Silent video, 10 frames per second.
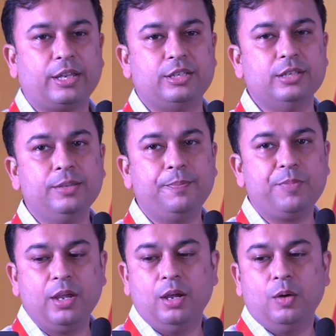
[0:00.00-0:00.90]
fractures
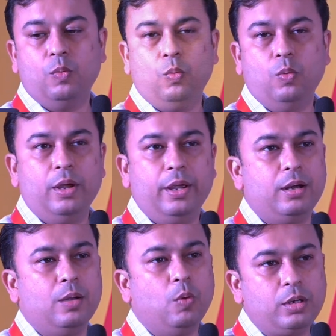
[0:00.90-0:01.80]

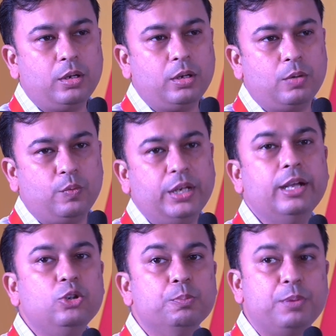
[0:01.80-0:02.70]
and what we
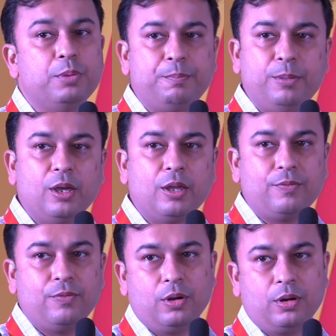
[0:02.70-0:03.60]
need to prepare
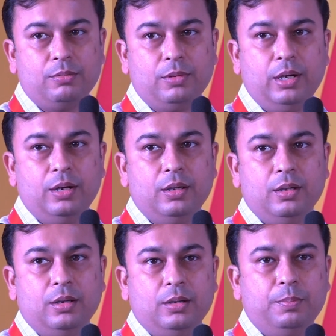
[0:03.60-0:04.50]
for
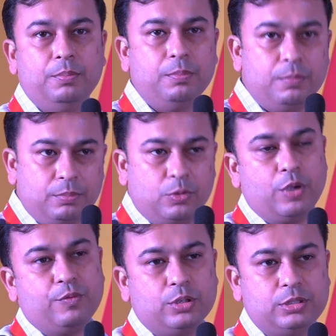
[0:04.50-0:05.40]

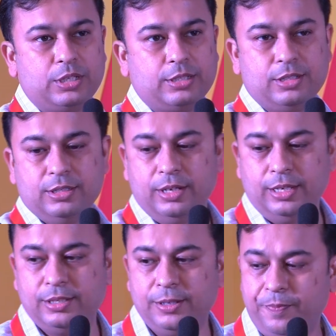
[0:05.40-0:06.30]
going for such
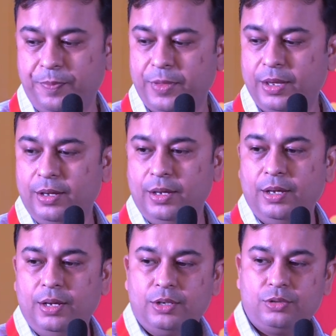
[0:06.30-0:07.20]
surgeries.
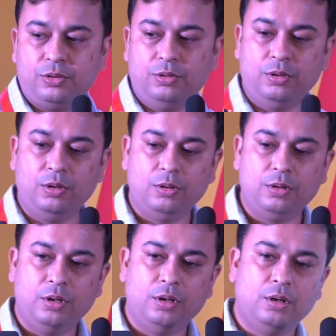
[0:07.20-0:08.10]

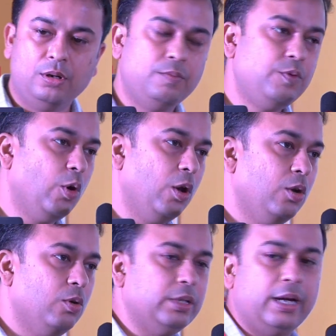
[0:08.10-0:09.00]
So we
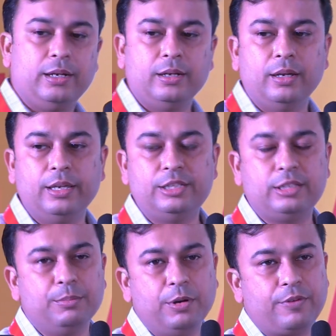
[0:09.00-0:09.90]
all know that
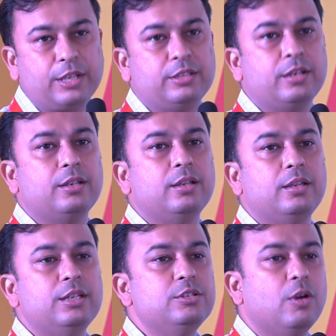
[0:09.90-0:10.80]
acetabular fracture
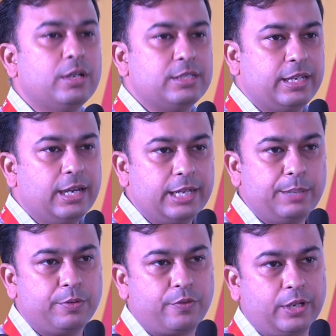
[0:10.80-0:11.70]
is not a single
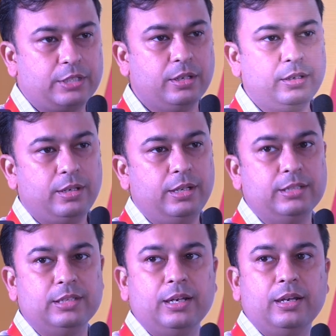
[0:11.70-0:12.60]
type of fracture.
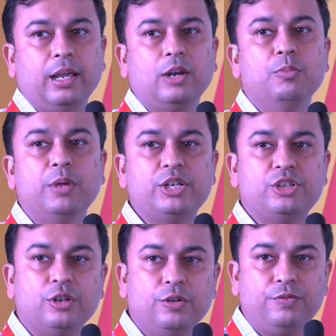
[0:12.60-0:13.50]
It is an
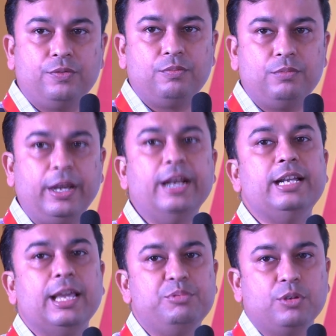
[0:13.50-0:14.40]
agglomeration of
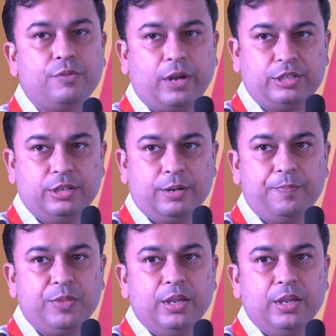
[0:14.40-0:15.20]
10 types of fracture.